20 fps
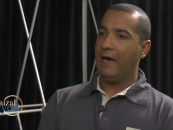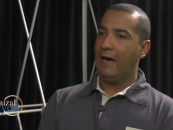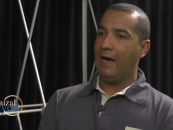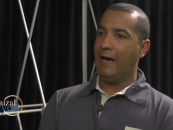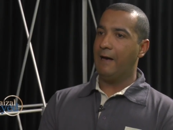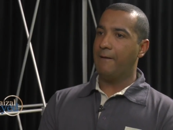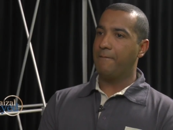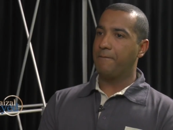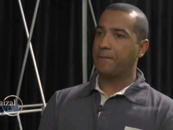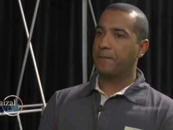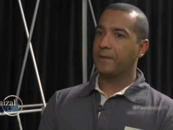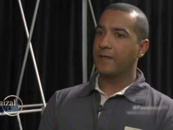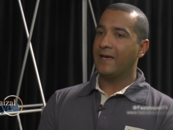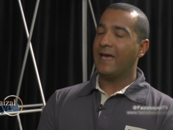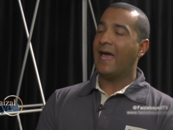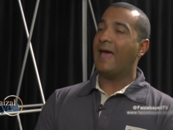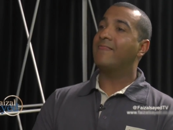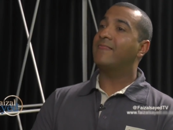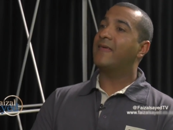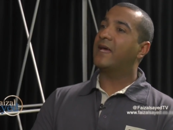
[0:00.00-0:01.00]
And
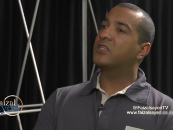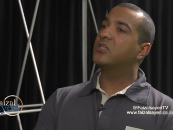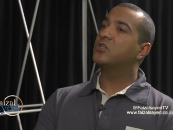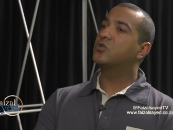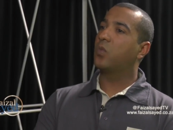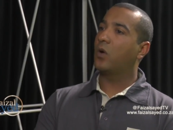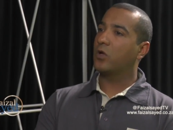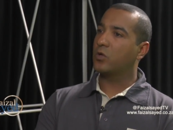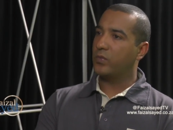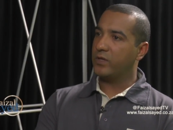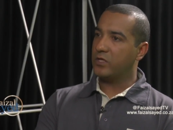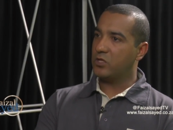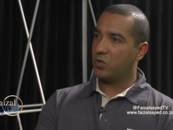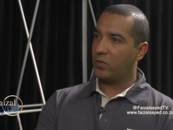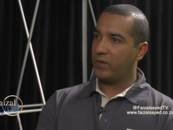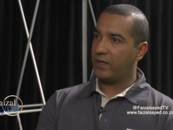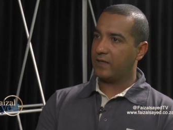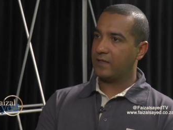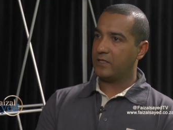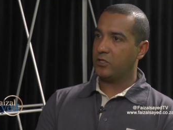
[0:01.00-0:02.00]
that is what we're
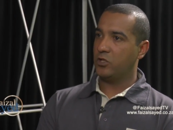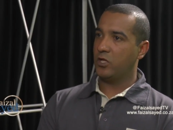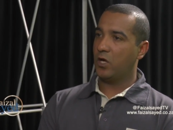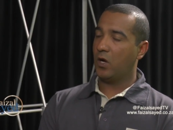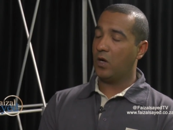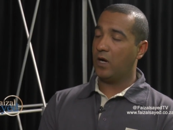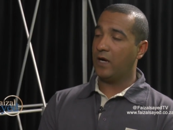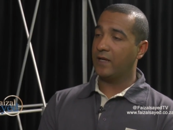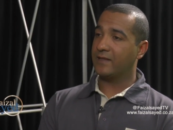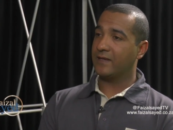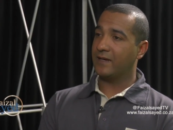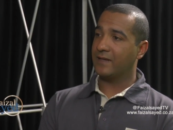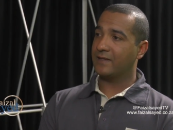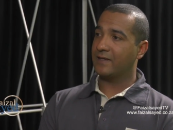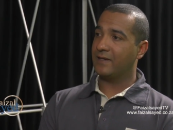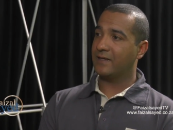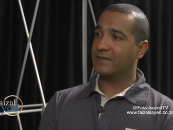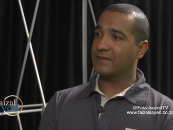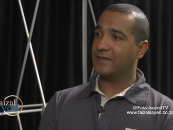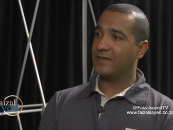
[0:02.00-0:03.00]
doing. You know,
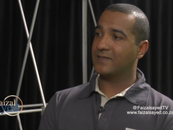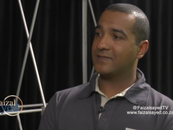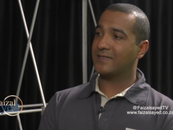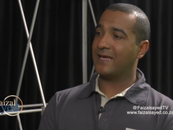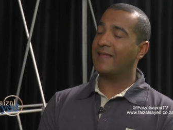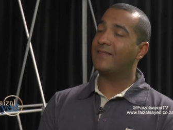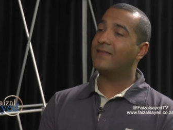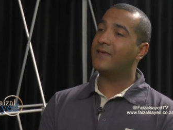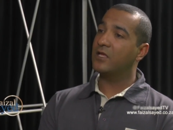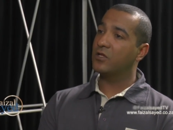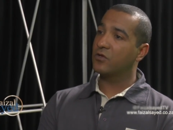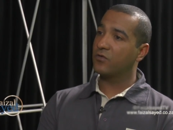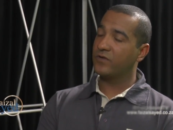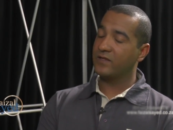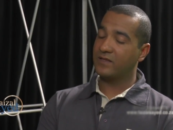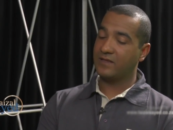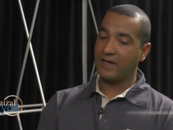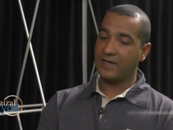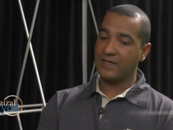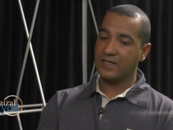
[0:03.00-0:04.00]
it's at the end of the
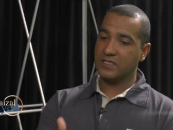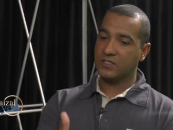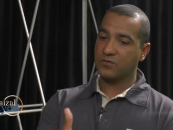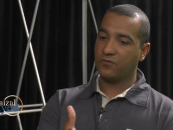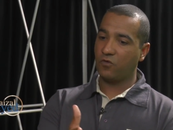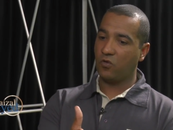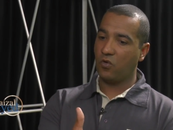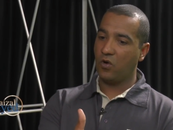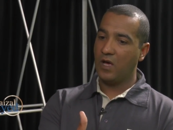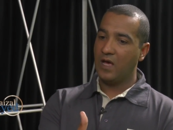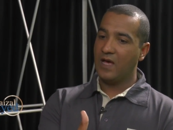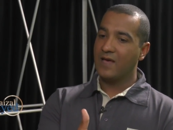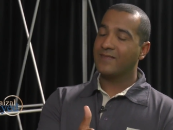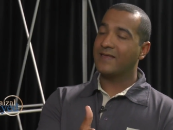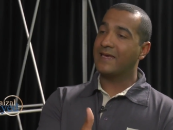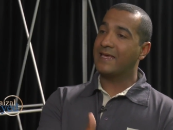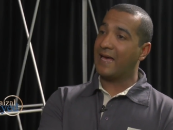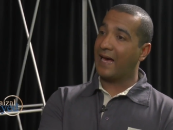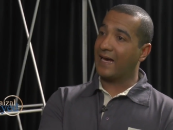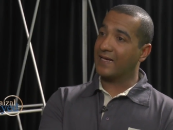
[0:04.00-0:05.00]
day, it's for the
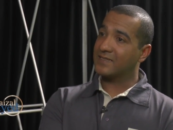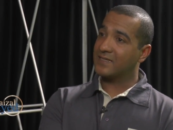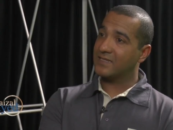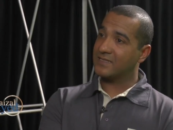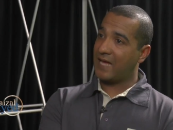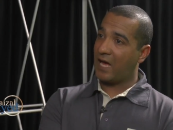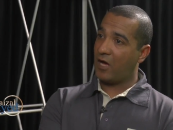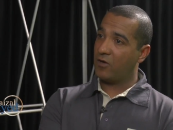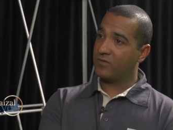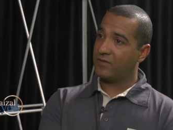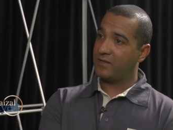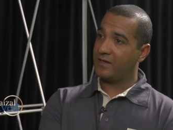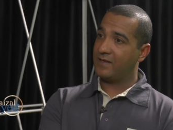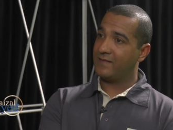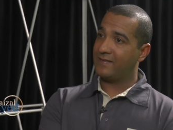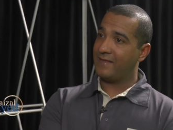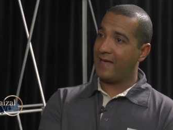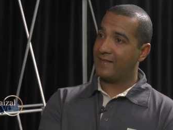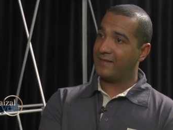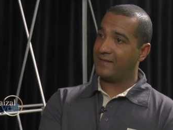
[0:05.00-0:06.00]
youngsters out there
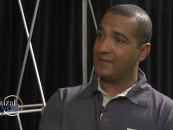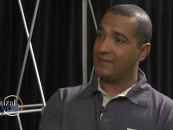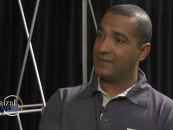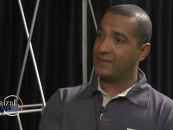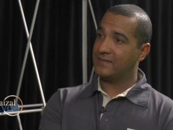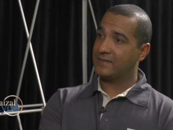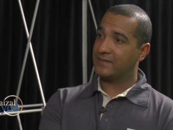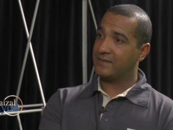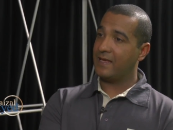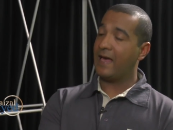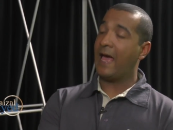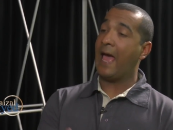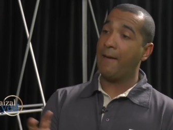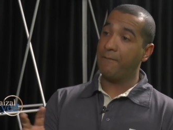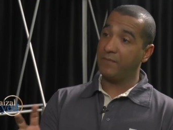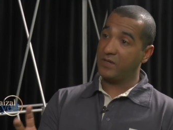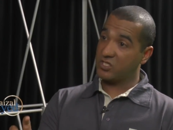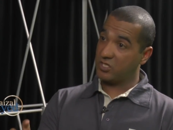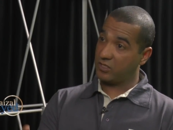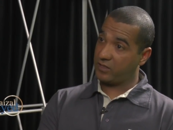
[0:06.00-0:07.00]
that is an
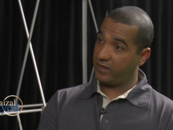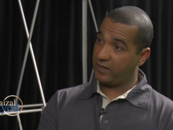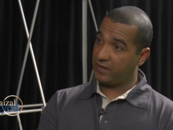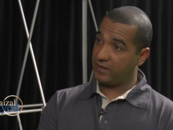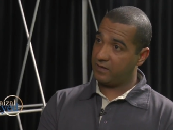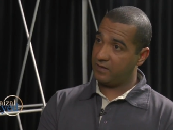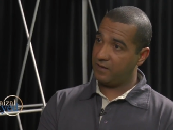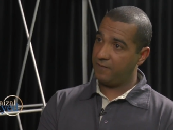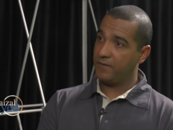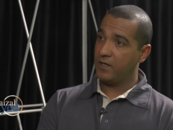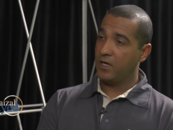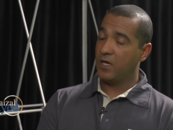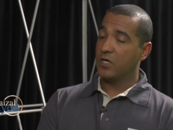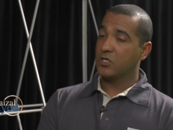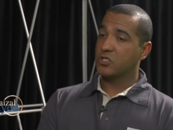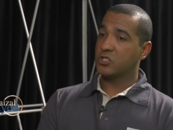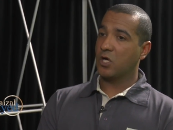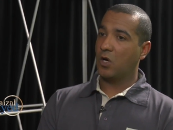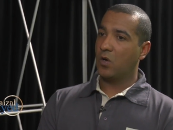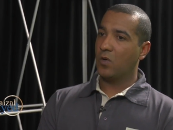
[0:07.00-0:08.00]
amateur cricketer.
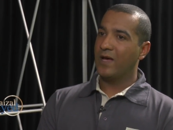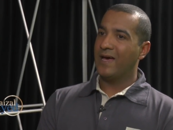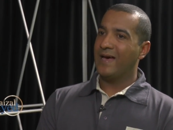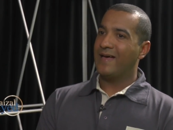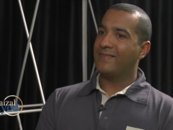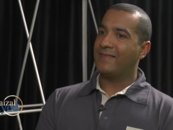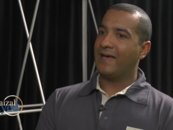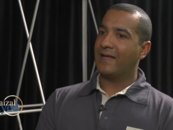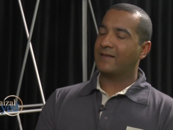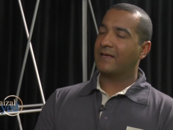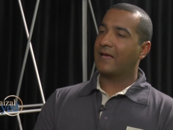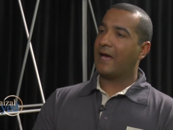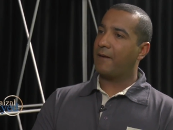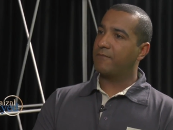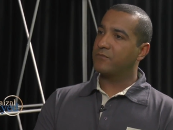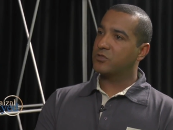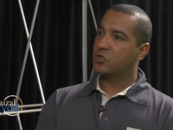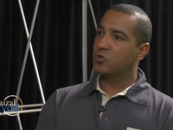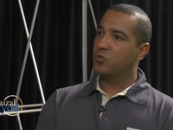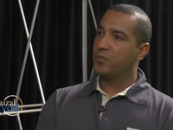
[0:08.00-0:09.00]
So that
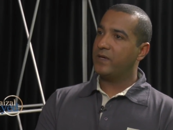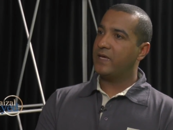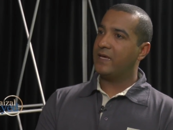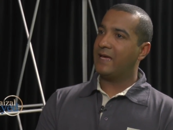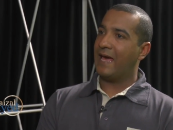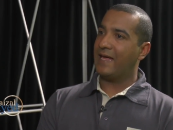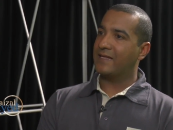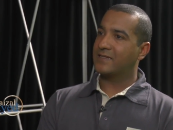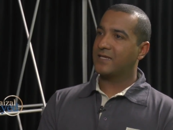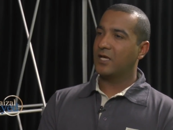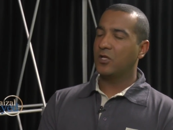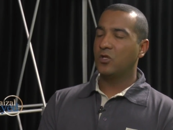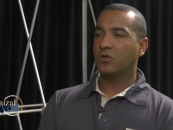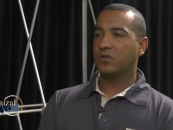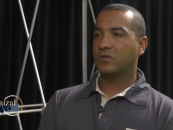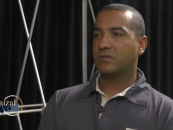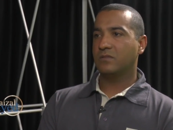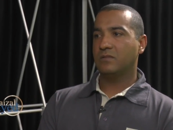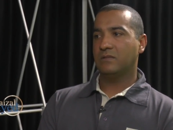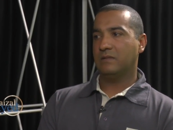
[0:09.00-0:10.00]
comes to me and say, look,
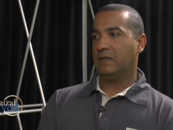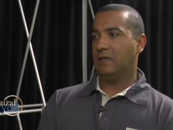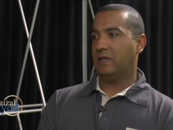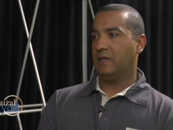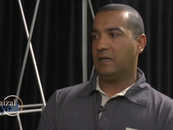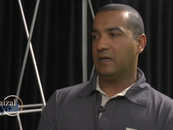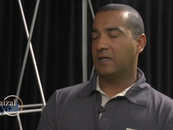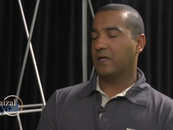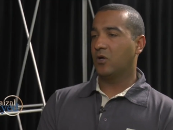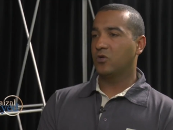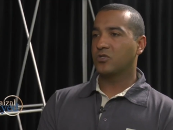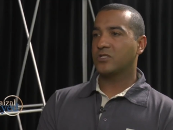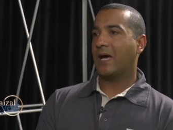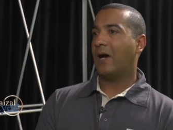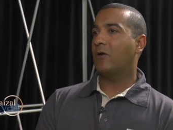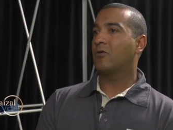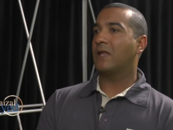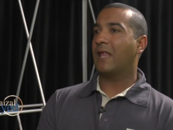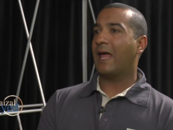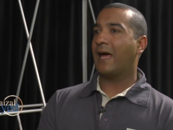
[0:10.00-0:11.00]
coach, I
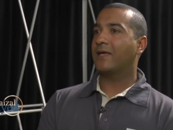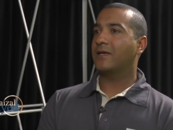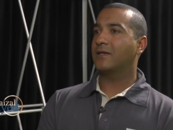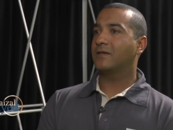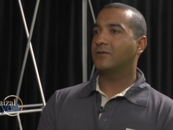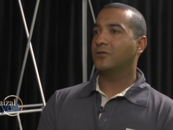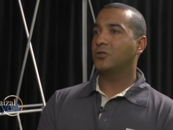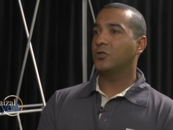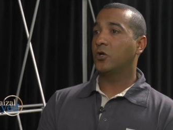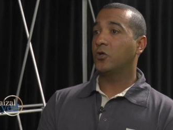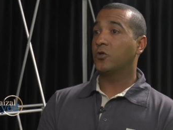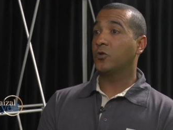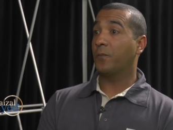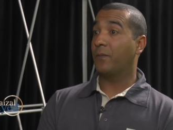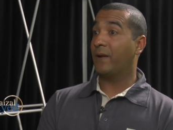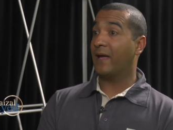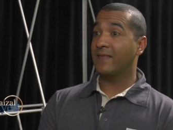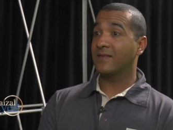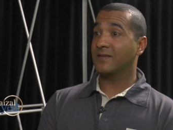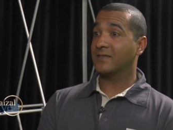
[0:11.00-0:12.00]
would like, you know, to
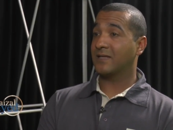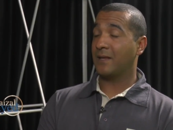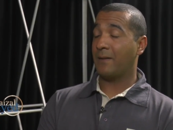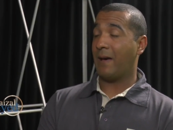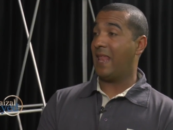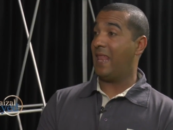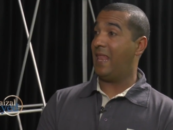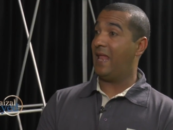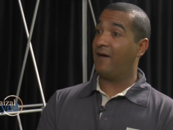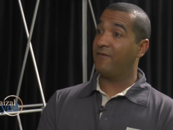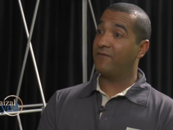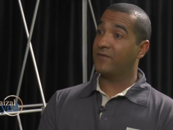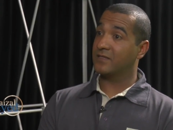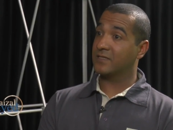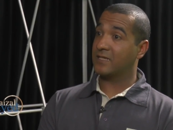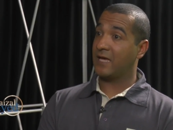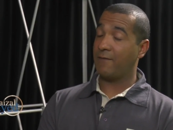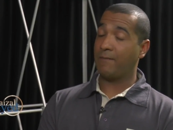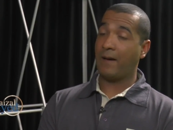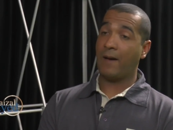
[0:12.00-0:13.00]
play this game. I love this
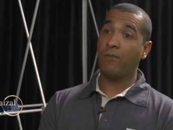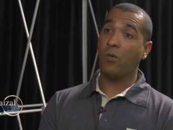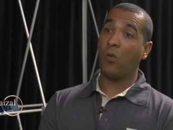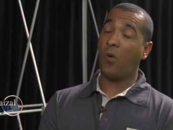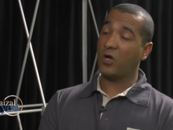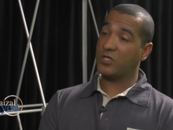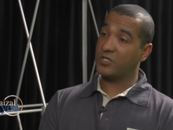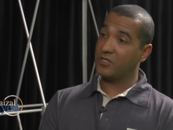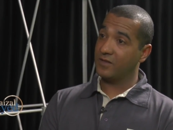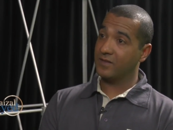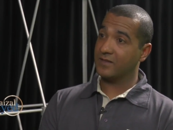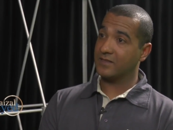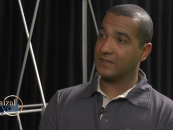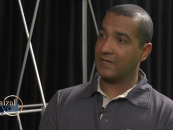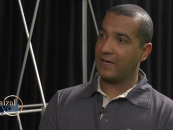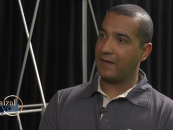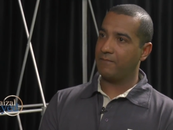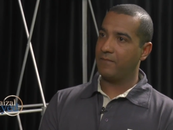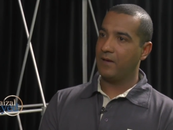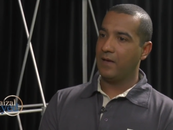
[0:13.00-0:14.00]
game. I'm watching this
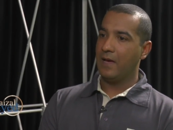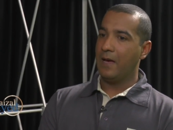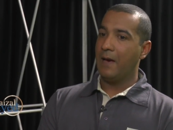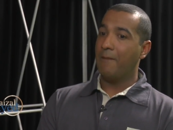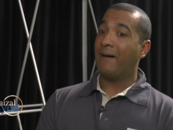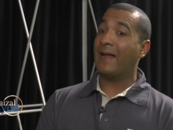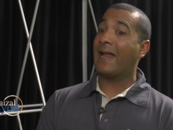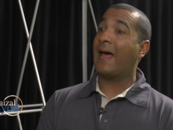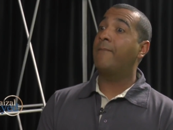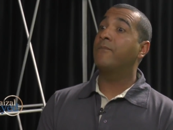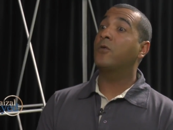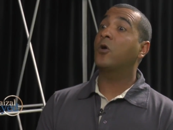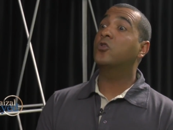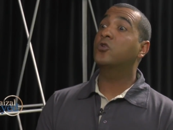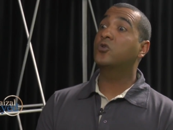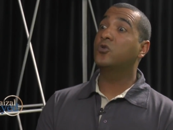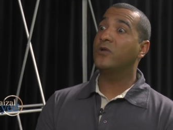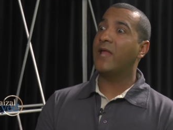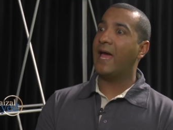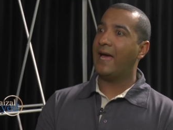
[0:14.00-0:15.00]
game, but I'm not
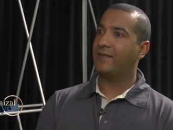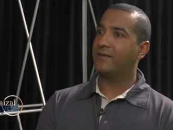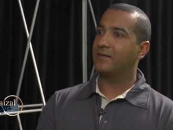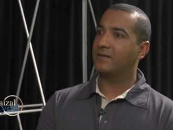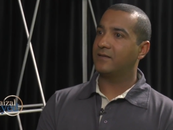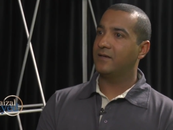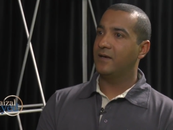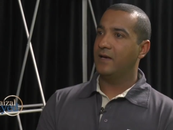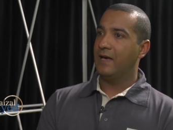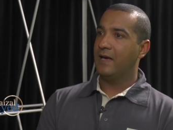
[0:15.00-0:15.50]
good at it.